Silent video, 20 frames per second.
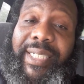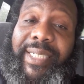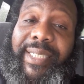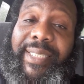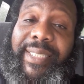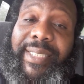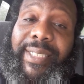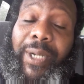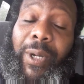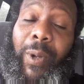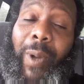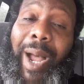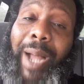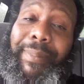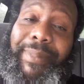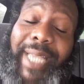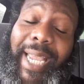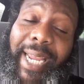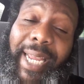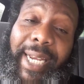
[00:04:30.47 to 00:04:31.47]
So I'm
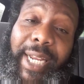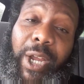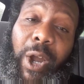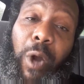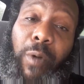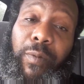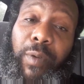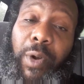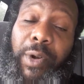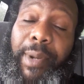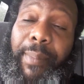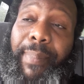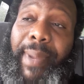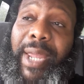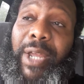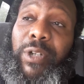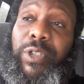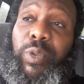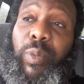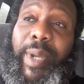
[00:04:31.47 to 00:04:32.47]
taking the over on the
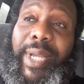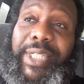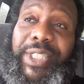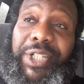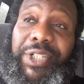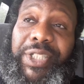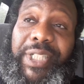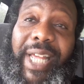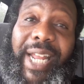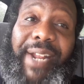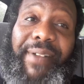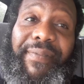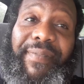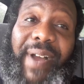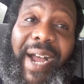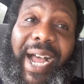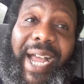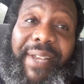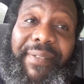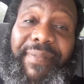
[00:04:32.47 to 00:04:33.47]
Bengals wins. They're set at
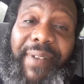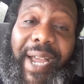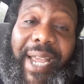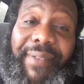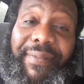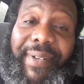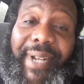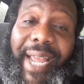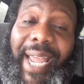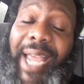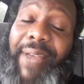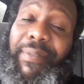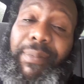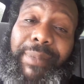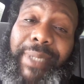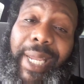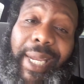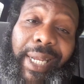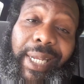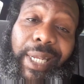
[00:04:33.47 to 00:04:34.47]
5.5. I'm
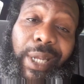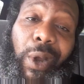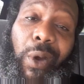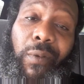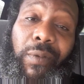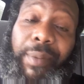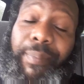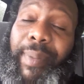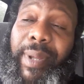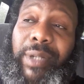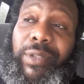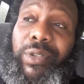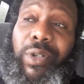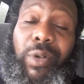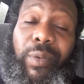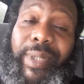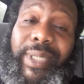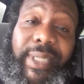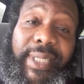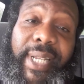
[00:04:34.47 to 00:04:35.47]
taking the over. Bengals are going to
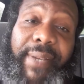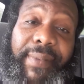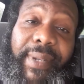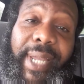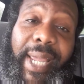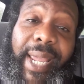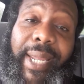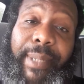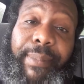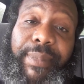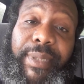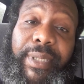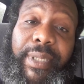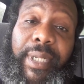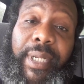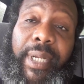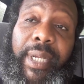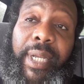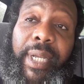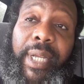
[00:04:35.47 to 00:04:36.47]
win 7 games.
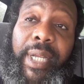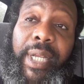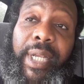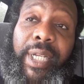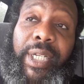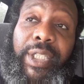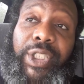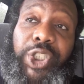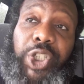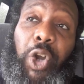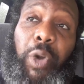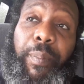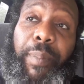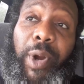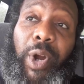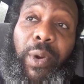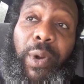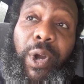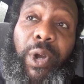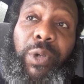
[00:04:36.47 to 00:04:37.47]
Joe
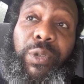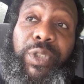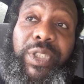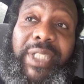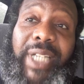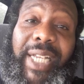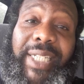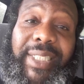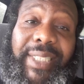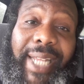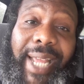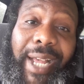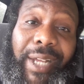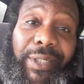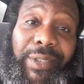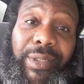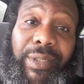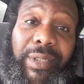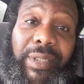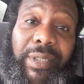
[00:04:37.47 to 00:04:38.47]
Burrow's
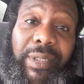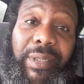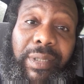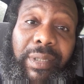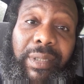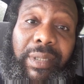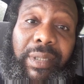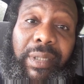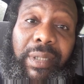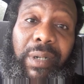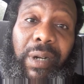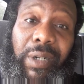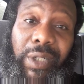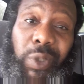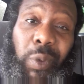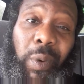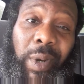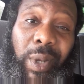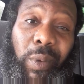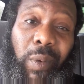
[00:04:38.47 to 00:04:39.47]
touchdowns are
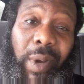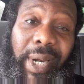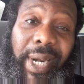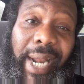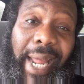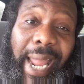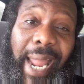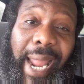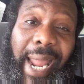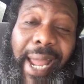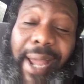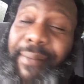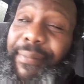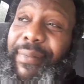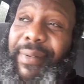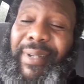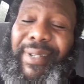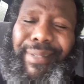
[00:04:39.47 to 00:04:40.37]
21.5.